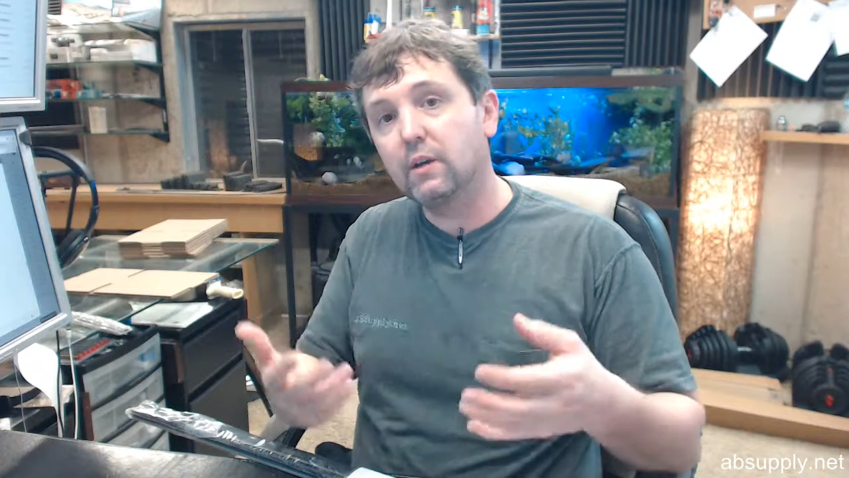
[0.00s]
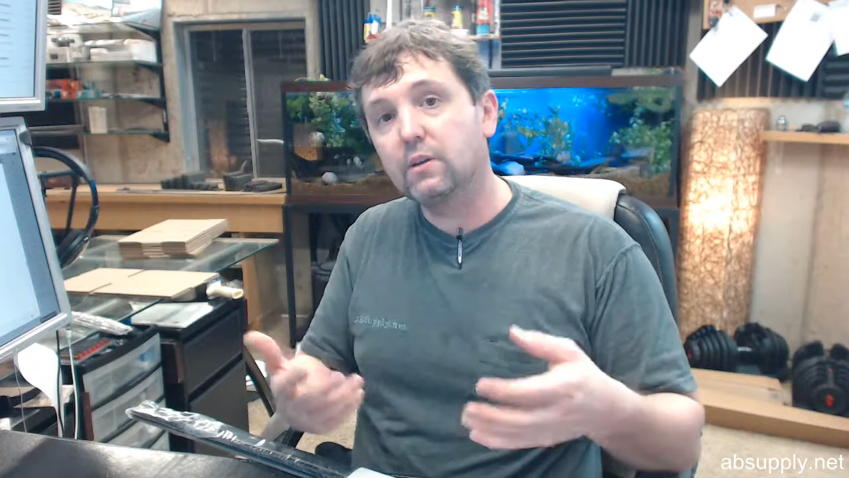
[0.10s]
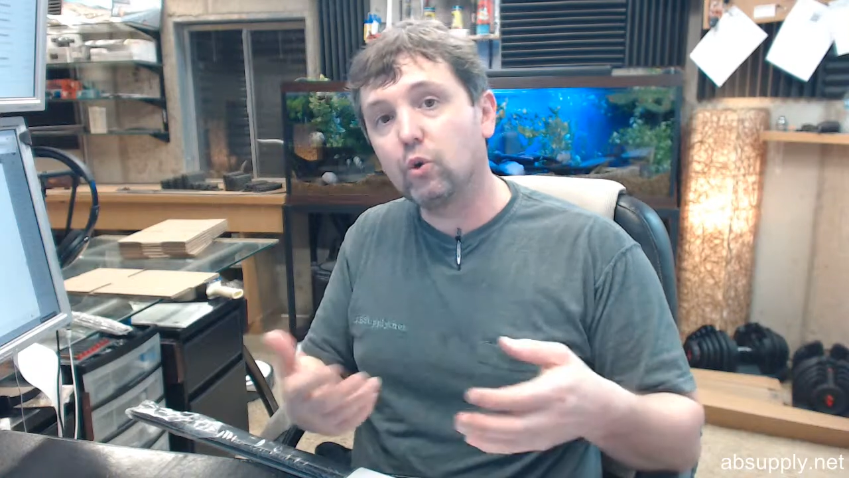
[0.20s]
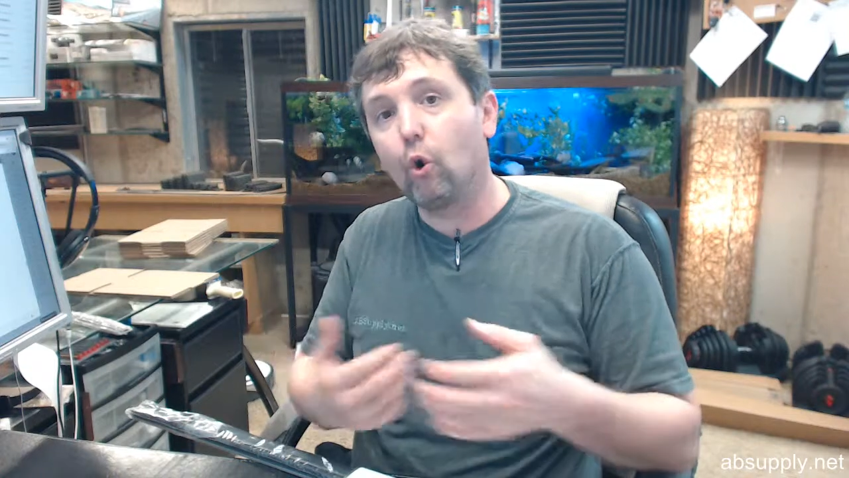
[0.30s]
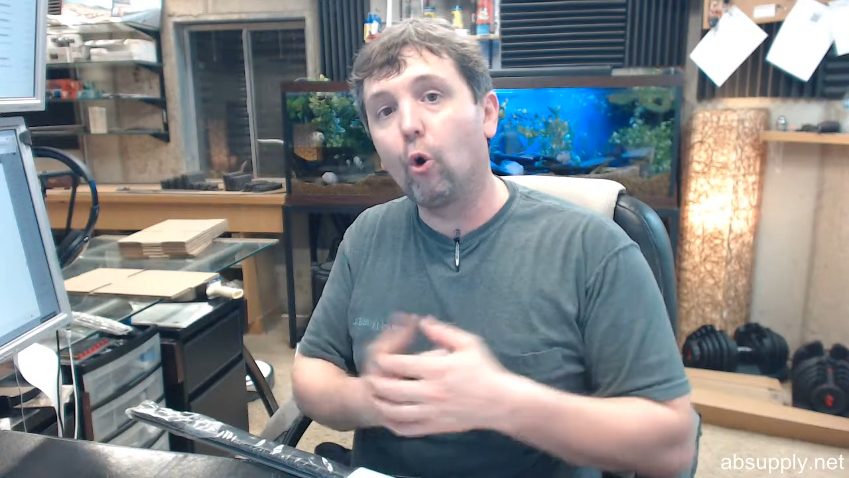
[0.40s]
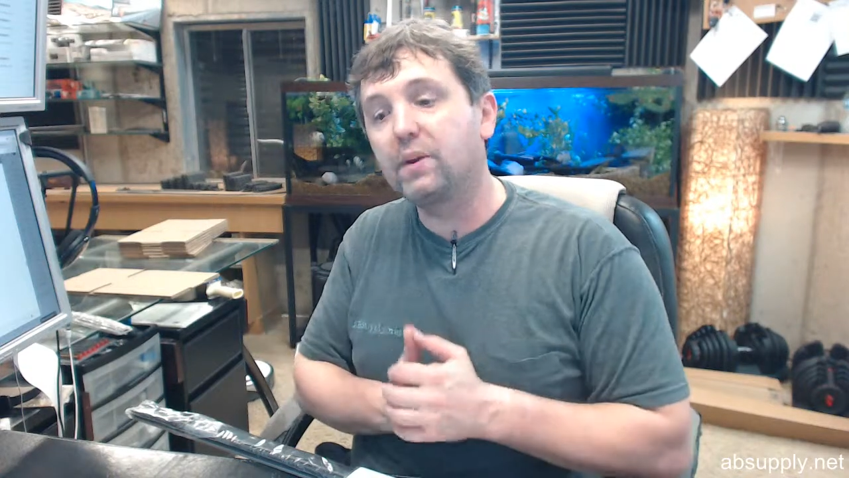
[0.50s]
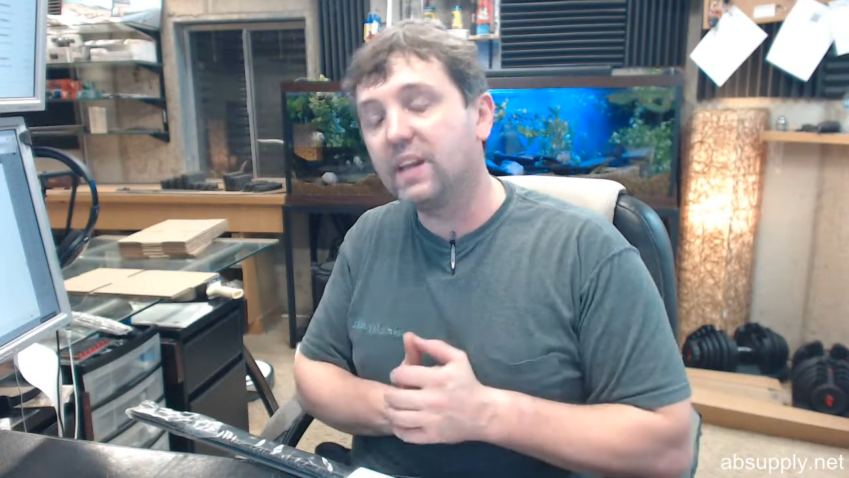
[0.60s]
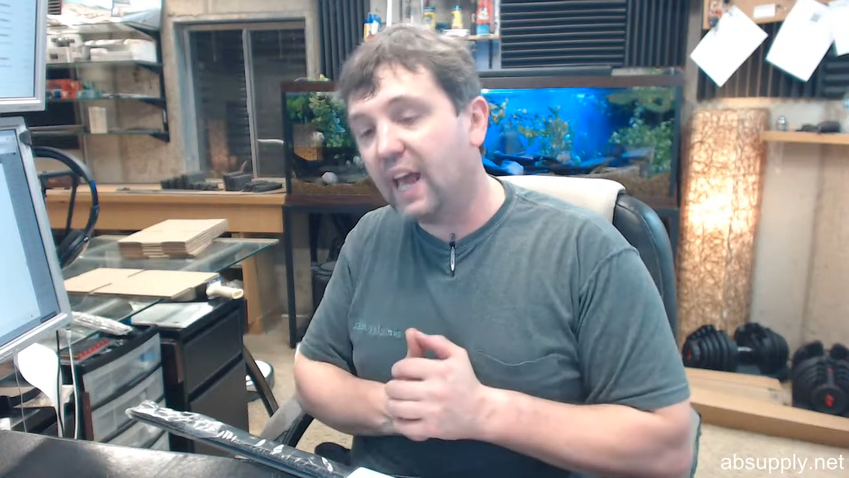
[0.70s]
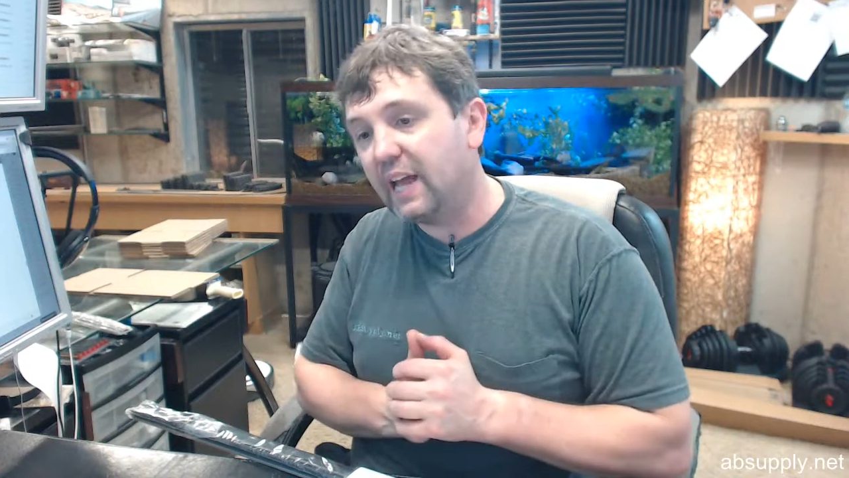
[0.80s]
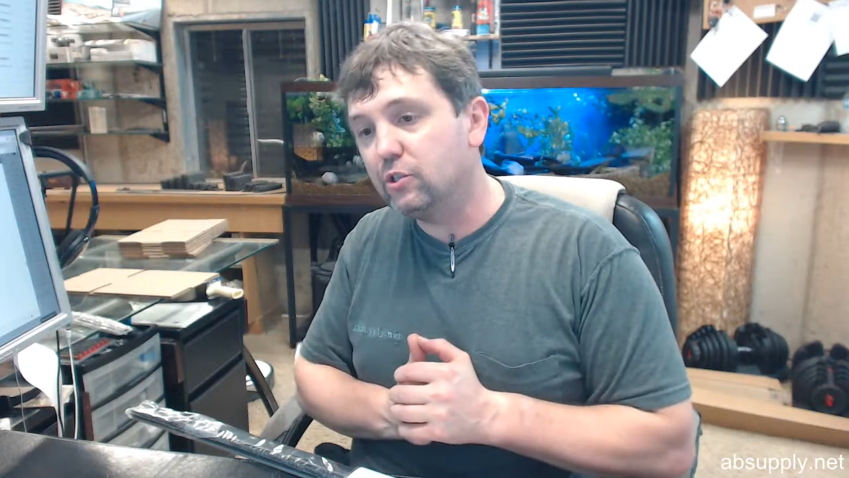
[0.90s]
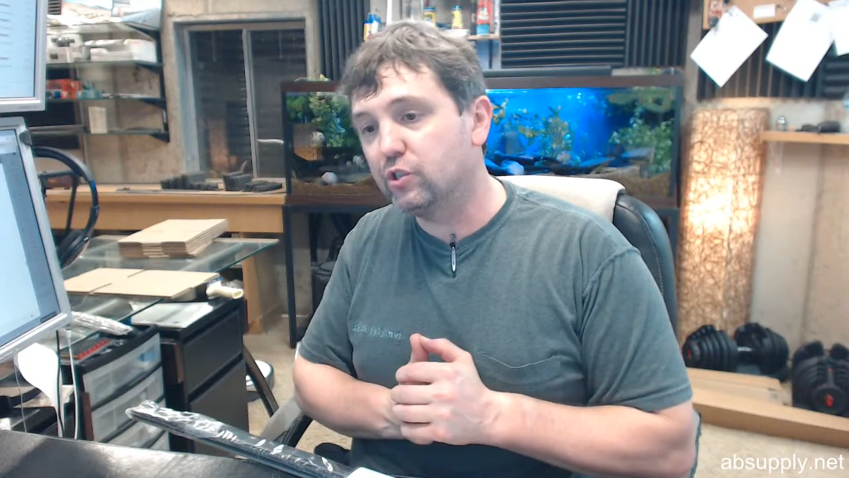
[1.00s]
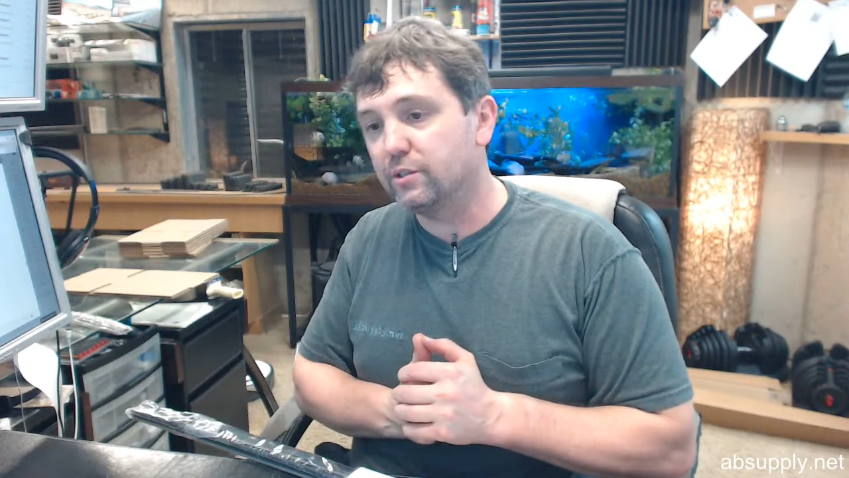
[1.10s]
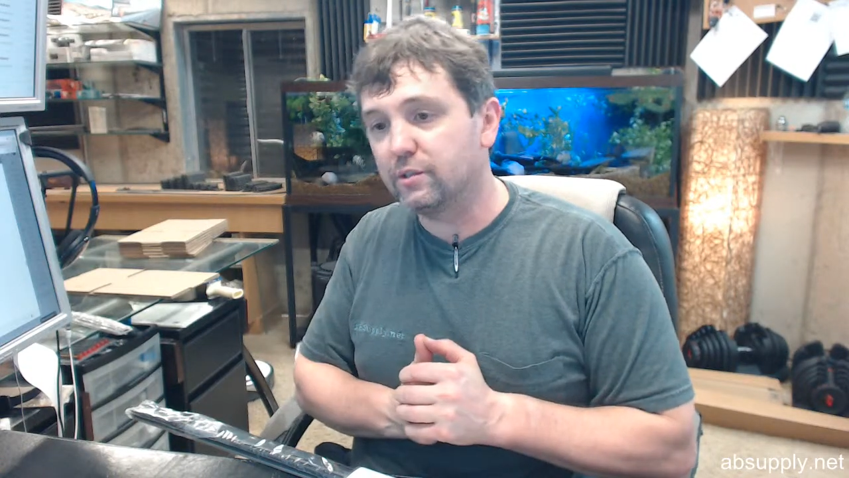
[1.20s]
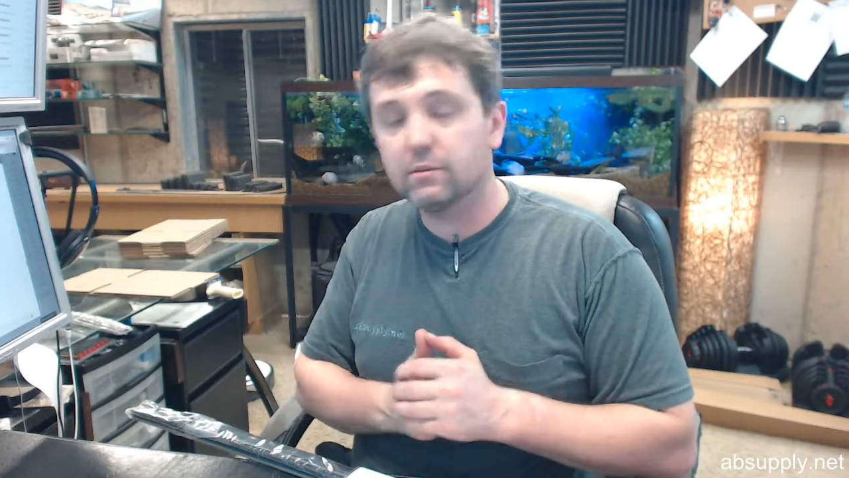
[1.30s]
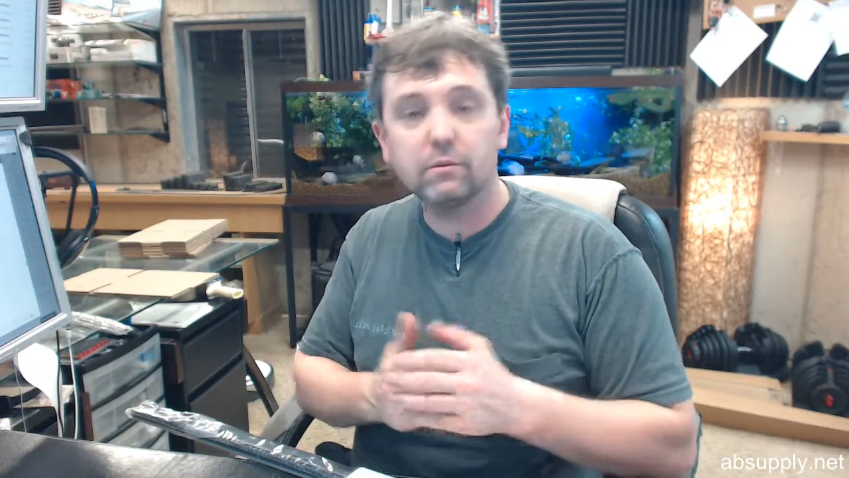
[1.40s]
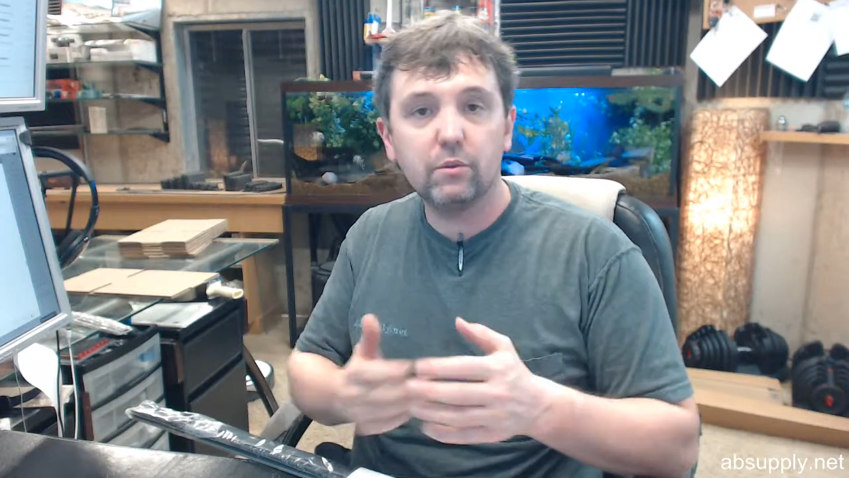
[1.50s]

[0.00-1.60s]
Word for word: door opening ages.